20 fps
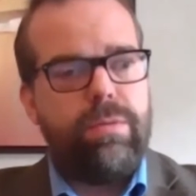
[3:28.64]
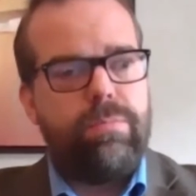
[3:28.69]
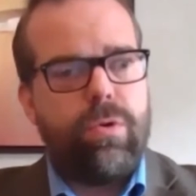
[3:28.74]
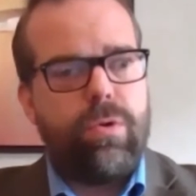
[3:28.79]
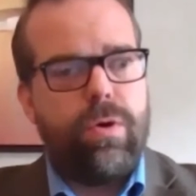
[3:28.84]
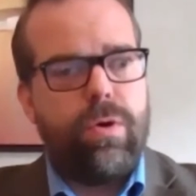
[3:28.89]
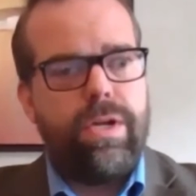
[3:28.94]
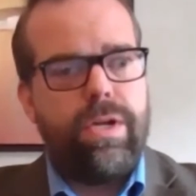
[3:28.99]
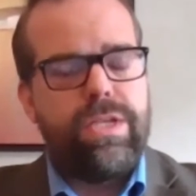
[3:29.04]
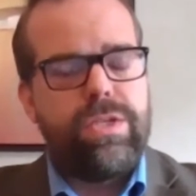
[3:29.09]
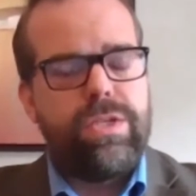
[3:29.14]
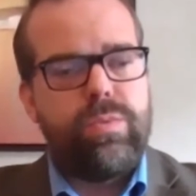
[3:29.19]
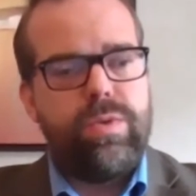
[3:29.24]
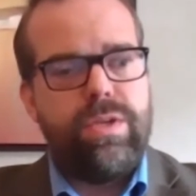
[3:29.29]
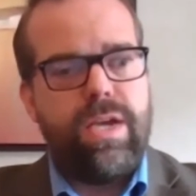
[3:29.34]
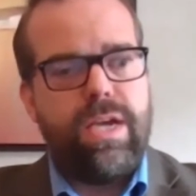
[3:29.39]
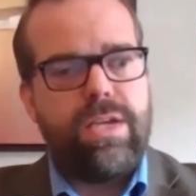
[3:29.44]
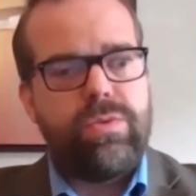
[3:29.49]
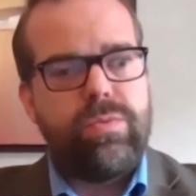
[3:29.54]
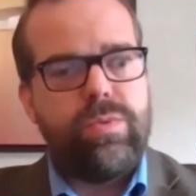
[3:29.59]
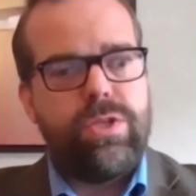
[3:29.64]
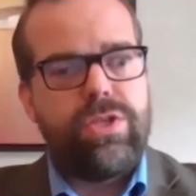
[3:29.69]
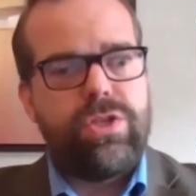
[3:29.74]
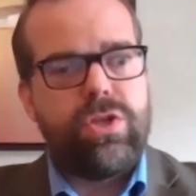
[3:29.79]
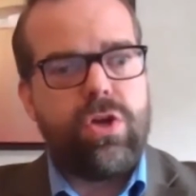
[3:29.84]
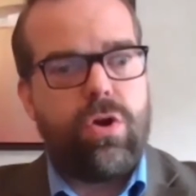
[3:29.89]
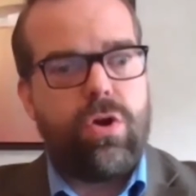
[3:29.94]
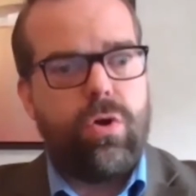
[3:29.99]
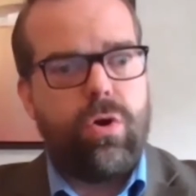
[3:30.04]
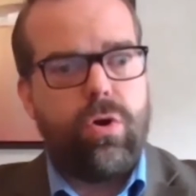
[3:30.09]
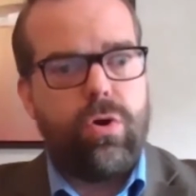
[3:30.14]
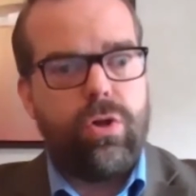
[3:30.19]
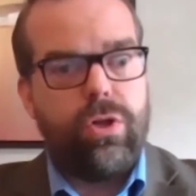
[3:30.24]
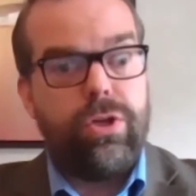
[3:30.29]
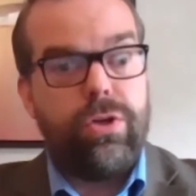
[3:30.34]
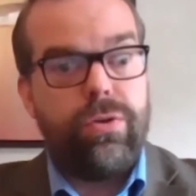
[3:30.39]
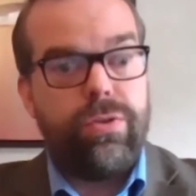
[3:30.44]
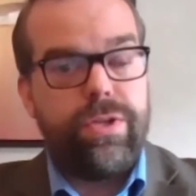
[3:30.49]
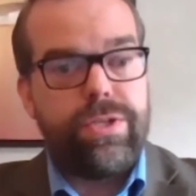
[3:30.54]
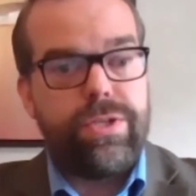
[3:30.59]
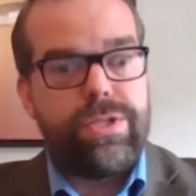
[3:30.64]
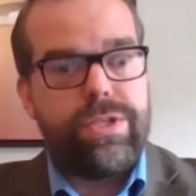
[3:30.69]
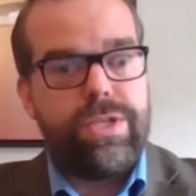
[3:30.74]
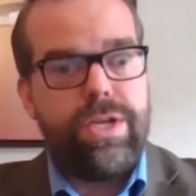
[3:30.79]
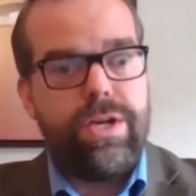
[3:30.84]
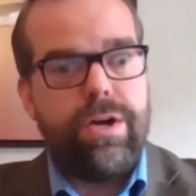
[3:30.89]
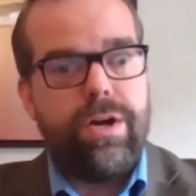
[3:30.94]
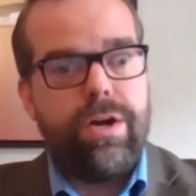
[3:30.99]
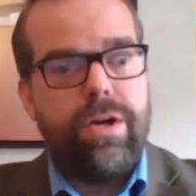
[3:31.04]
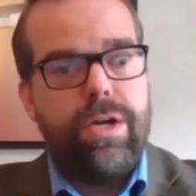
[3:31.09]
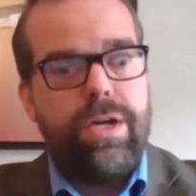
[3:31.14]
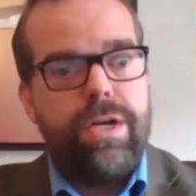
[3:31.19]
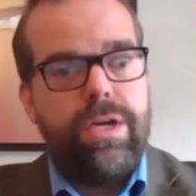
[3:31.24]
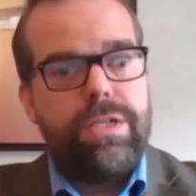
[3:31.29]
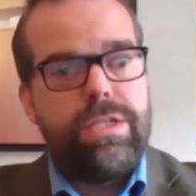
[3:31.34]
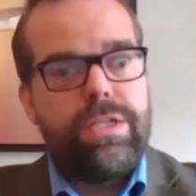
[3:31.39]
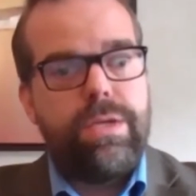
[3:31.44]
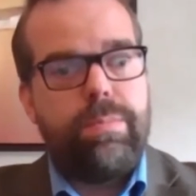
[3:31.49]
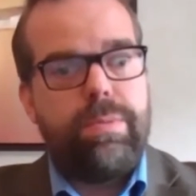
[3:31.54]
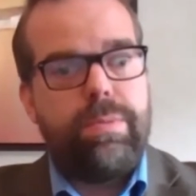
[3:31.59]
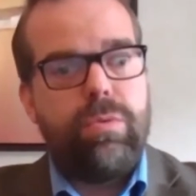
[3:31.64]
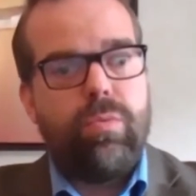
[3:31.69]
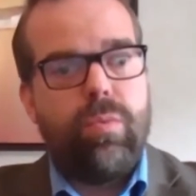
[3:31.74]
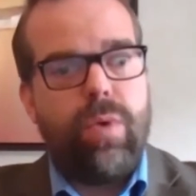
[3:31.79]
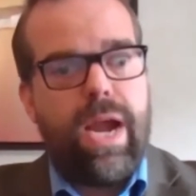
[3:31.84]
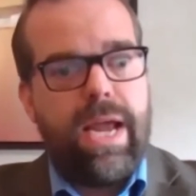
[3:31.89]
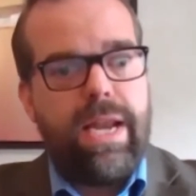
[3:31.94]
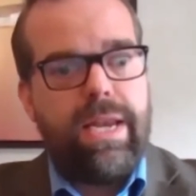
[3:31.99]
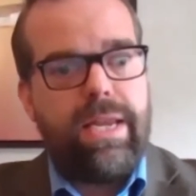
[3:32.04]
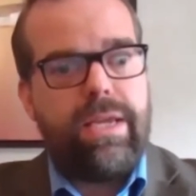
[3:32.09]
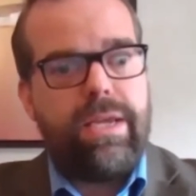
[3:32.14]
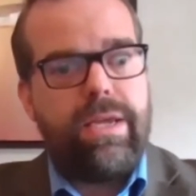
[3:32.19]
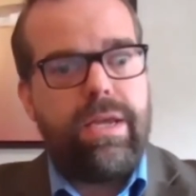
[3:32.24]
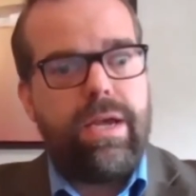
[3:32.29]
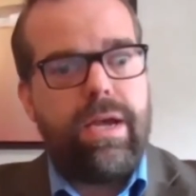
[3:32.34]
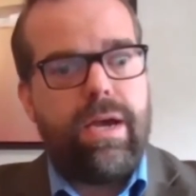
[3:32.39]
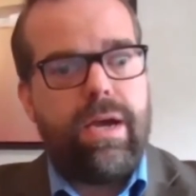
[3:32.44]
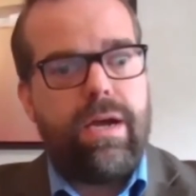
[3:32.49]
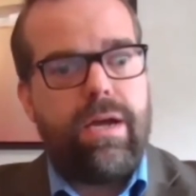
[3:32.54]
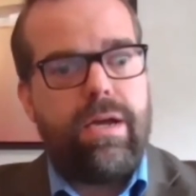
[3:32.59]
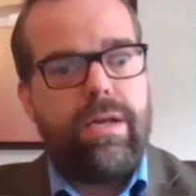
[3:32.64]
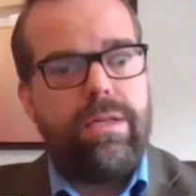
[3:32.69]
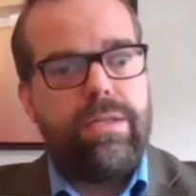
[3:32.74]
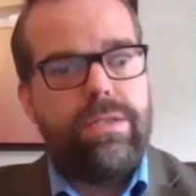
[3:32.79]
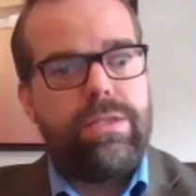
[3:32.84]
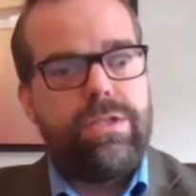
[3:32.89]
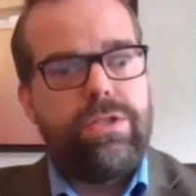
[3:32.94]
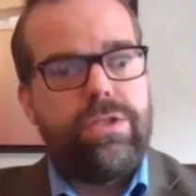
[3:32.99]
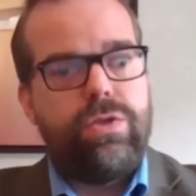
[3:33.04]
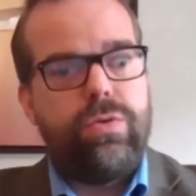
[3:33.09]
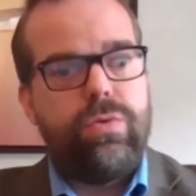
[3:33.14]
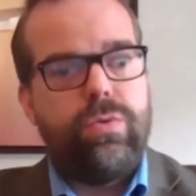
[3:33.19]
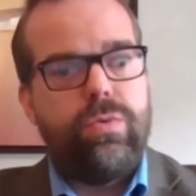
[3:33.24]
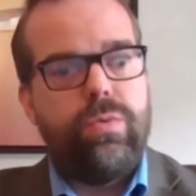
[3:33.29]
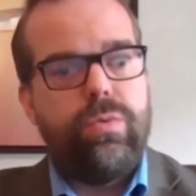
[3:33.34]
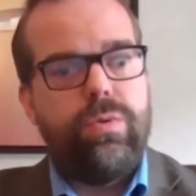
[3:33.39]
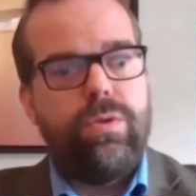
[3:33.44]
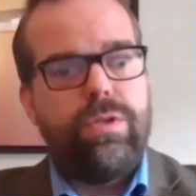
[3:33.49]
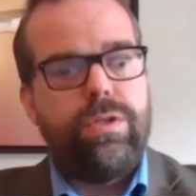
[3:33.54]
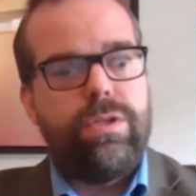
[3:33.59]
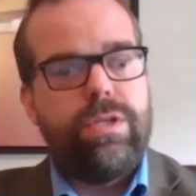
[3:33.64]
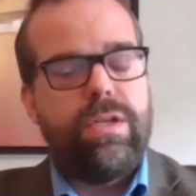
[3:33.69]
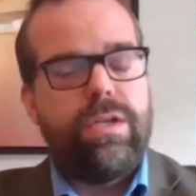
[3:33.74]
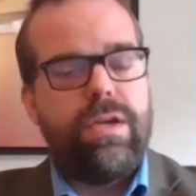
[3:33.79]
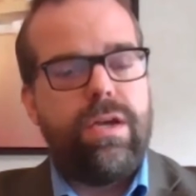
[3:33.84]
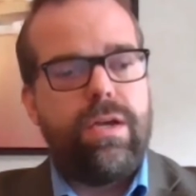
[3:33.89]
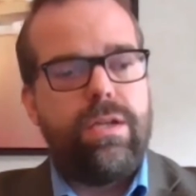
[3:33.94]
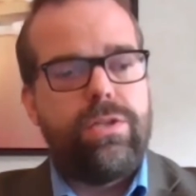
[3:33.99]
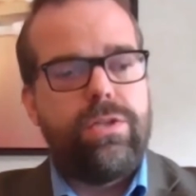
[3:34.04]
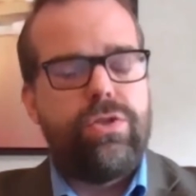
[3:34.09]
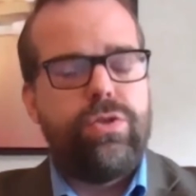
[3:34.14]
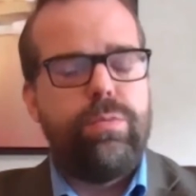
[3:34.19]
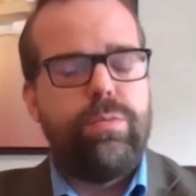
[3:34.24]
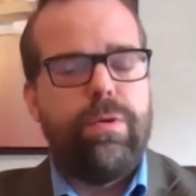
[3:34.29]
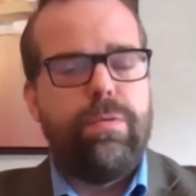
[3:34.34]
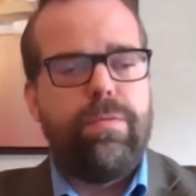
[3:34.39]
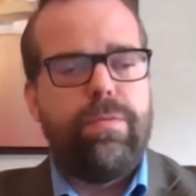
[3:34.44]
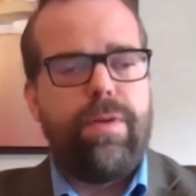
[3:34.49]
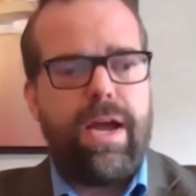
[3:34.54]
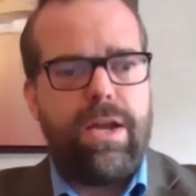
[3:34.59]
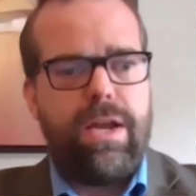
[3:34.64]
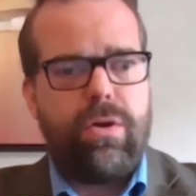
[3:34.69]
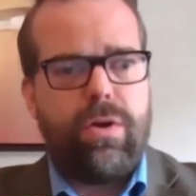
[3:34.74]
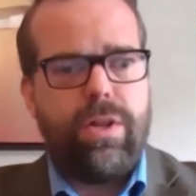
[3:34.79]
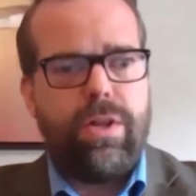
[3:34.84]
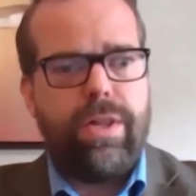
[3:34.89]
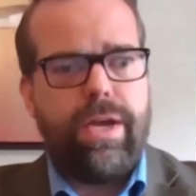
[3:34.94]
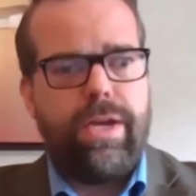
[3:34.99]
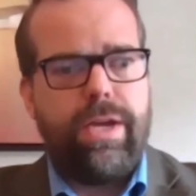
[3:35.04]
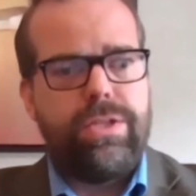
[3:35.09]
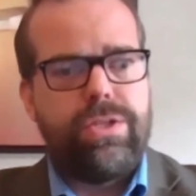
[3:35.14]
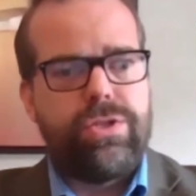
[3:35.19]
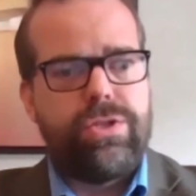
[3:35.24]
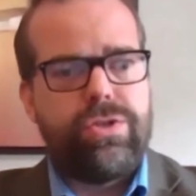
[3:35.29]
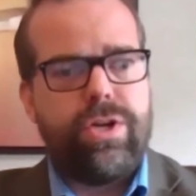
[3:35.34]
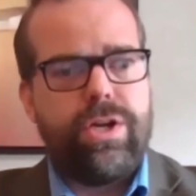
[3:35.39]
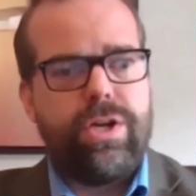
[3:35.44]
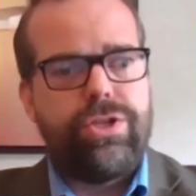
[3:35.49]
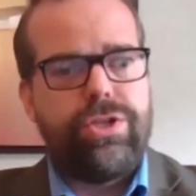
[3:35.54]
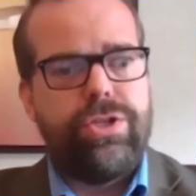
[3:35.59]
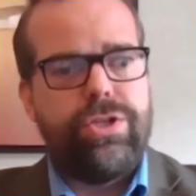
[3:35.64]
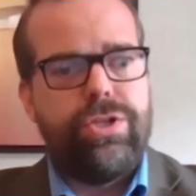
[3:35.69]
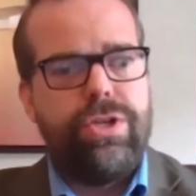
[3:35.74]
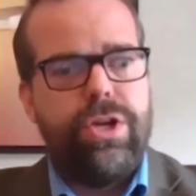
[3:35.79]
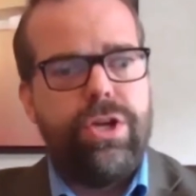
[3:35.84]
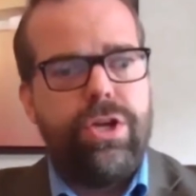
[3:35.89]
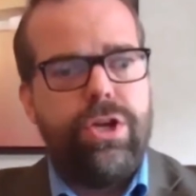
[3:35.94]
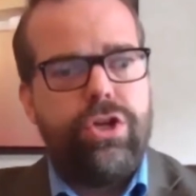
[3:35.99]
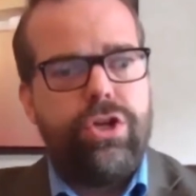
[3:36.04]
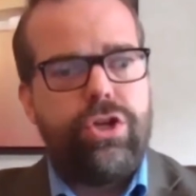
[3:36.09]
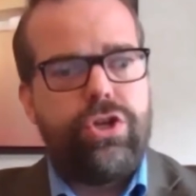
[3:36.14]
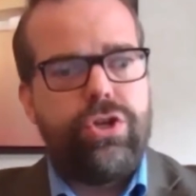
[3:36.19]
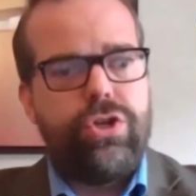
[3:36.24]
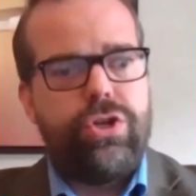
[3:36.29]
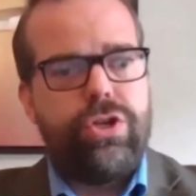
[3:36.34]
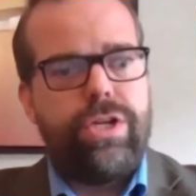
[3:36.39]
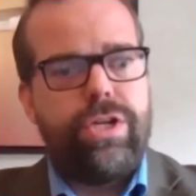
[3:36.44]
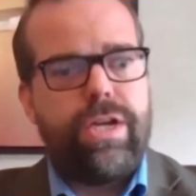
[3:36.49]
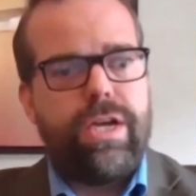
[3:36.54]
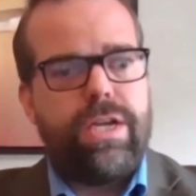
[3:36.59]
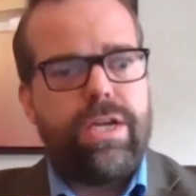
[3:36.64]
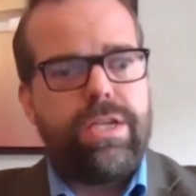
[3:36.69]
important, as we saw earlier this year, to be ready to provide online instruction should